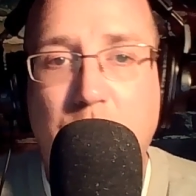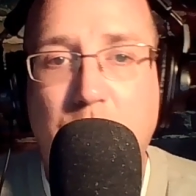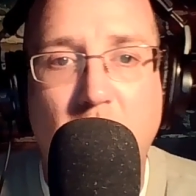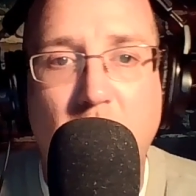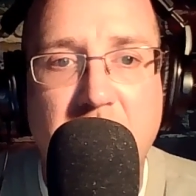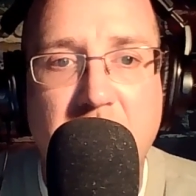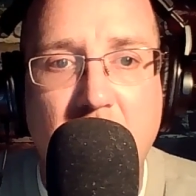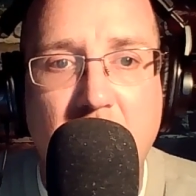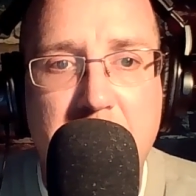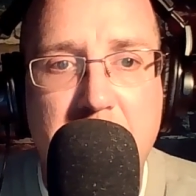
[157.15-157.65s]

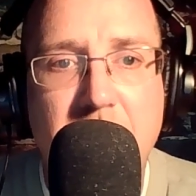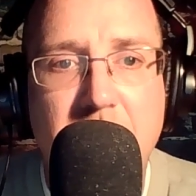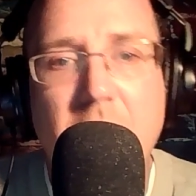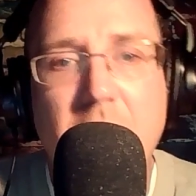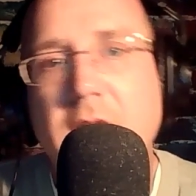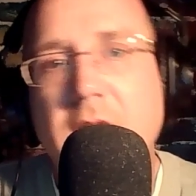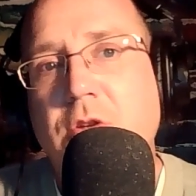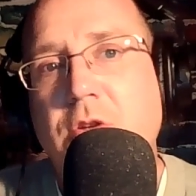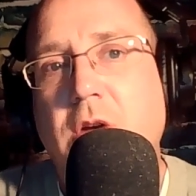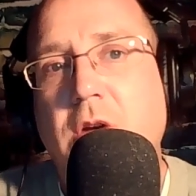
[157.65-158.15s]
one up.
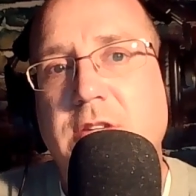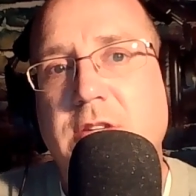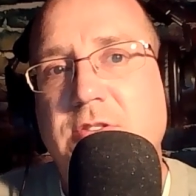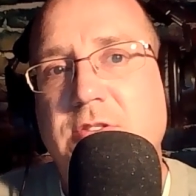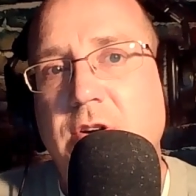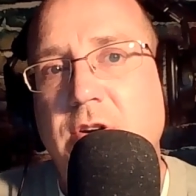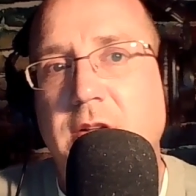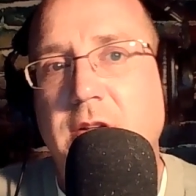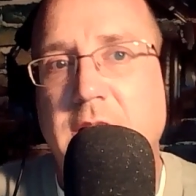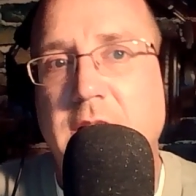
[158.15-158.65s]
You could
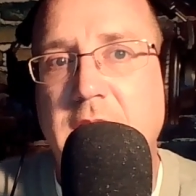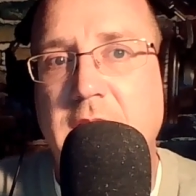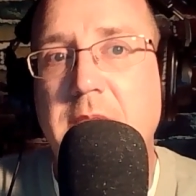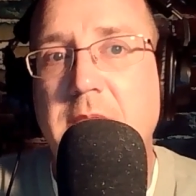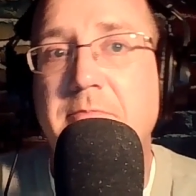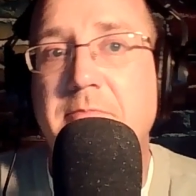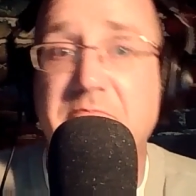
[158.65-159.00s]
certainly